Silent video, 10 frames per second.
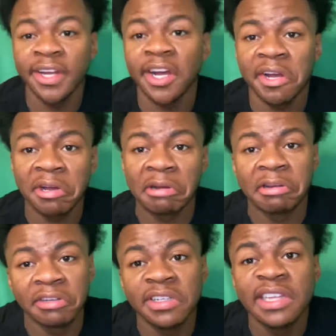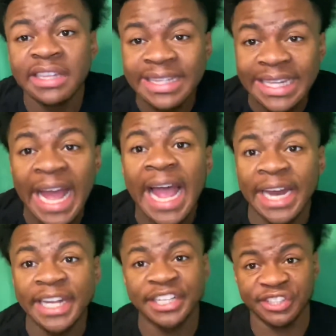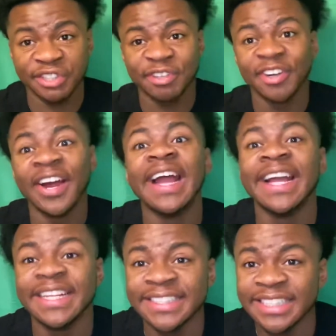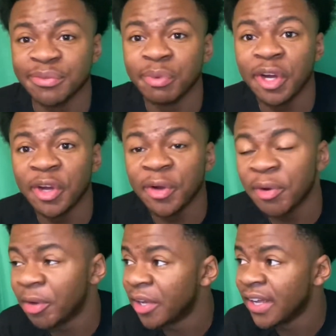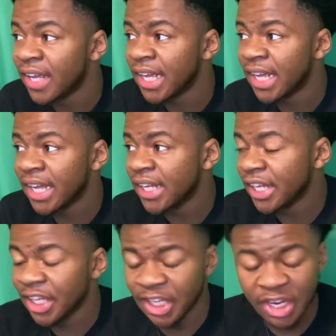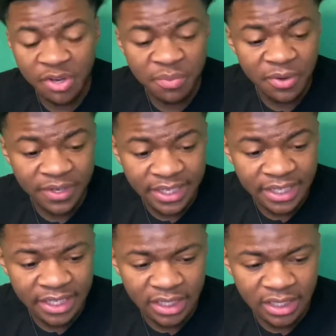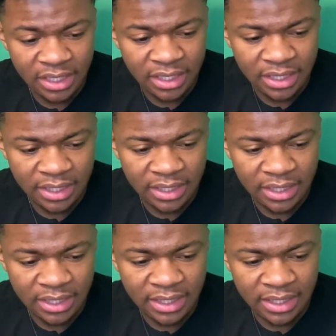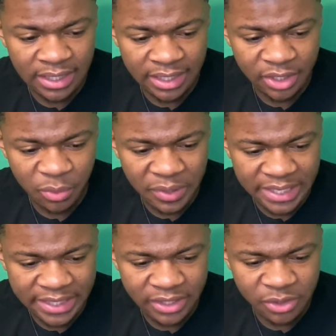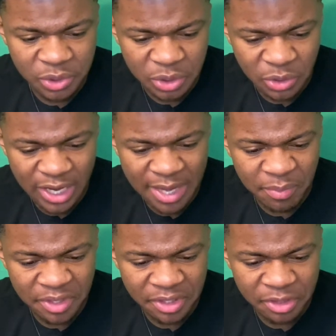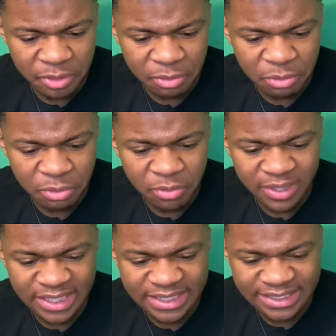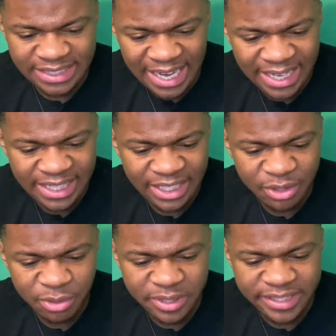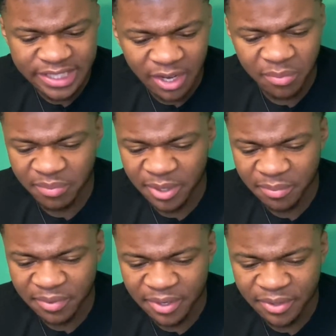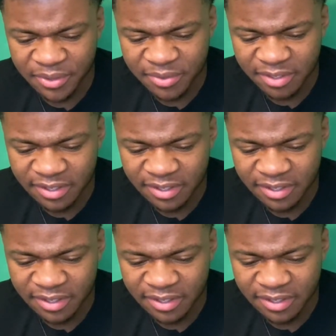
y'all, that is crazy, bro. YoungBoy, like the way he described it, you know exactly who he talking about, bro. You,